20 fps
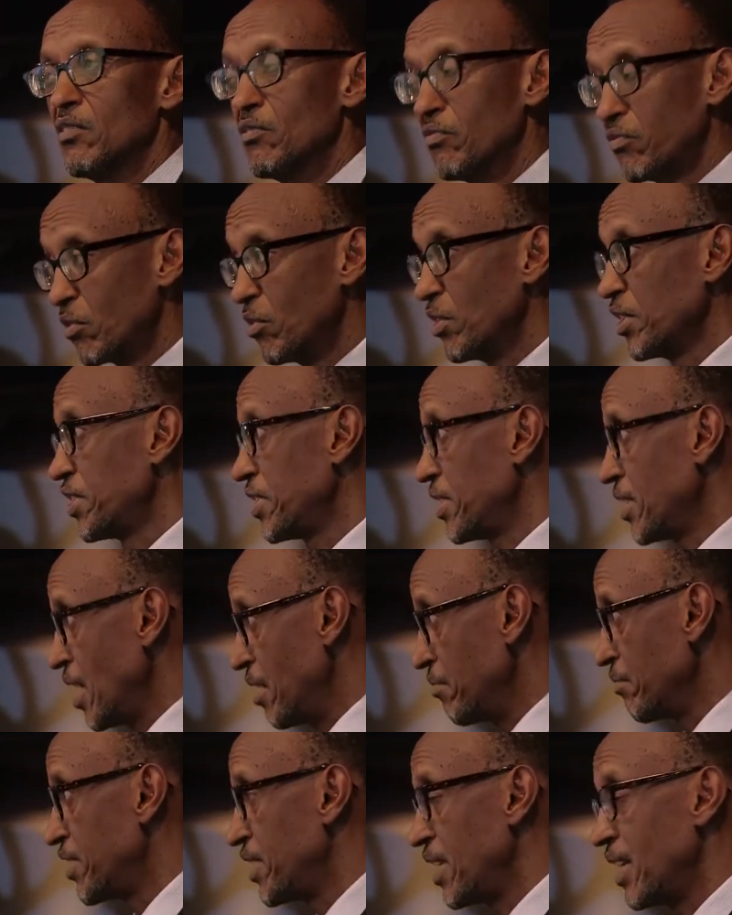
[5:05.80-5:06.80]
Of course,
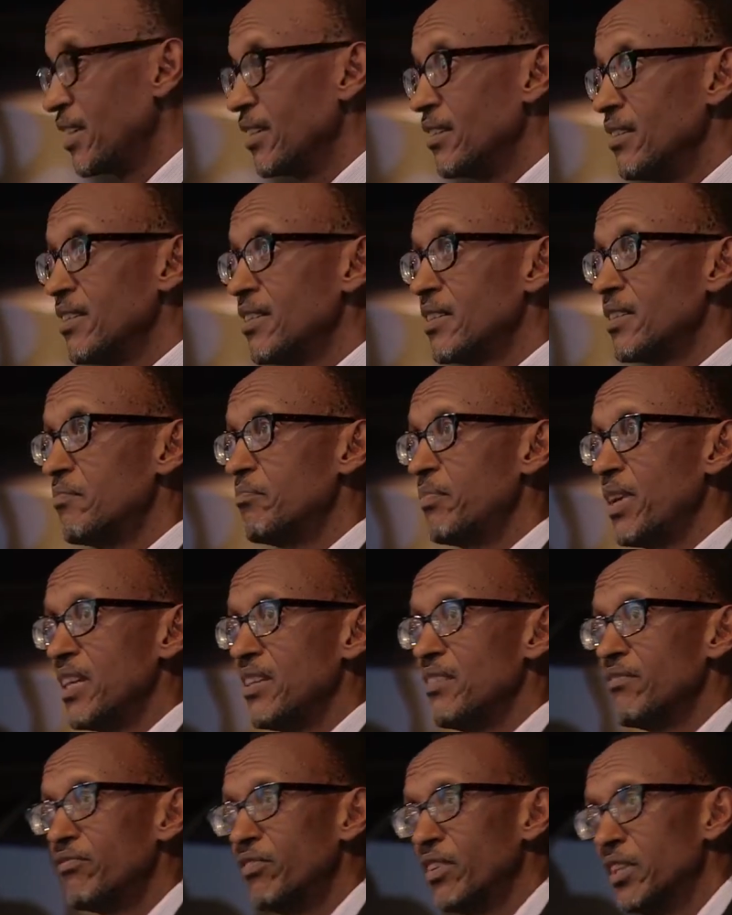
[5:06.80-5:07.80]
I'm saying this
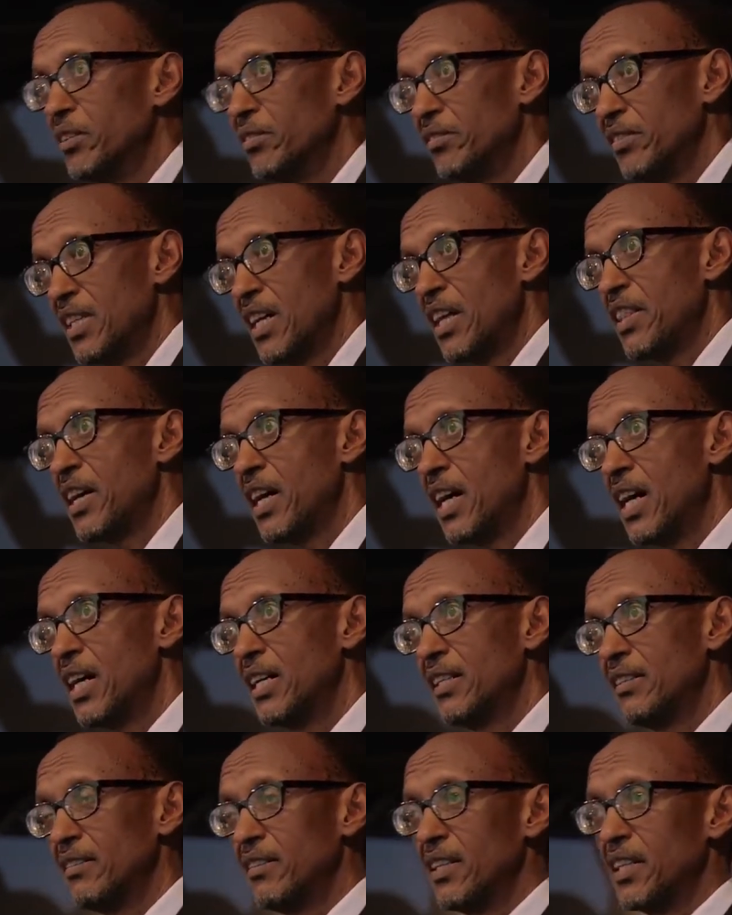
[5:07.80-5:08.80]
painfully on the other
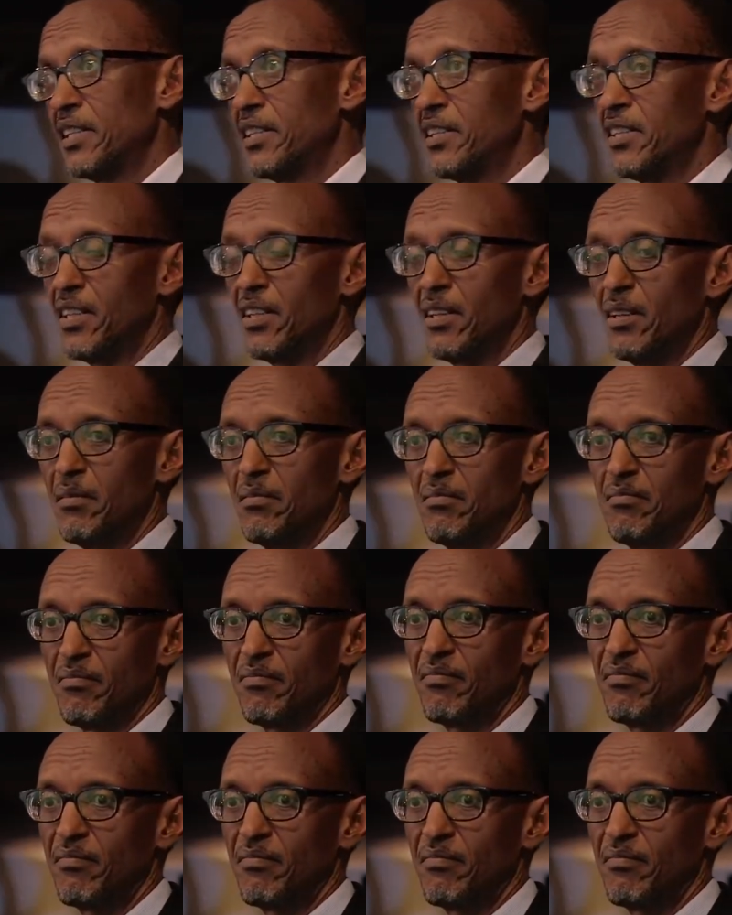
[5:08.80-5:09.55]
hand that